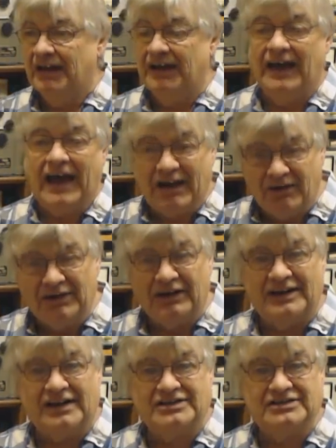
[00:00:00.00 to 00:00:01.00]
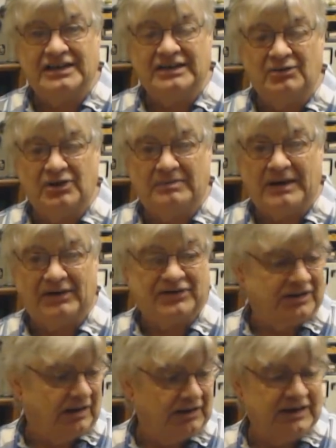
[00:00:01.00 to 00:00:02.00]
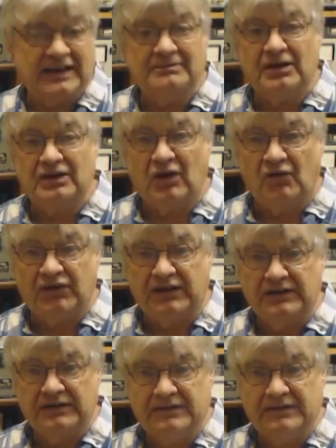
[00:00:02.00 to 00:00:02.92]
Hang on, and I'll tell you all about it. I'm going to get my coffee.